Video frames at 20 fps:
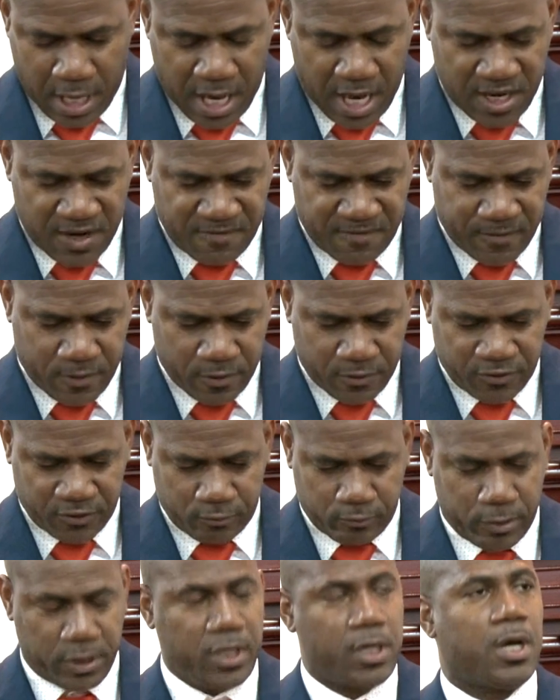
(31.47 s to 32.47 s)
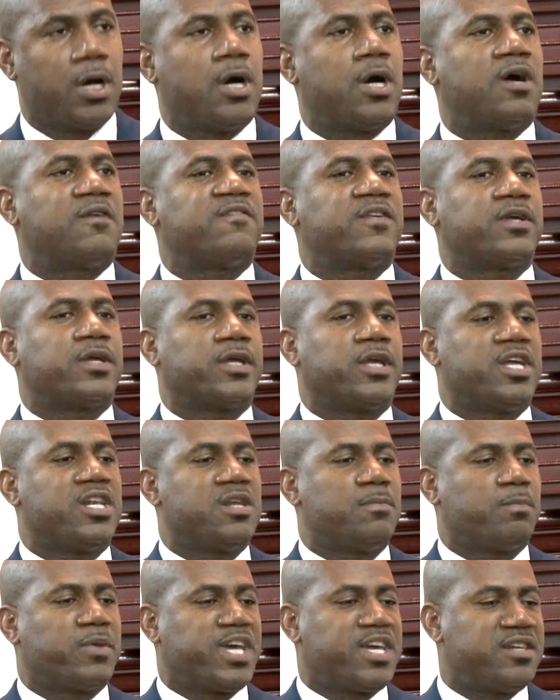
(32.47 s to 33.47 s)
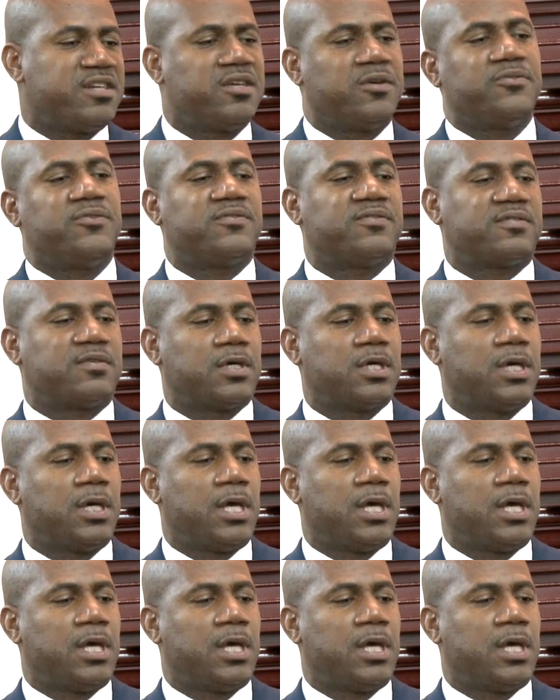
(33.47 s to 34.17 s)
anniversary of independence.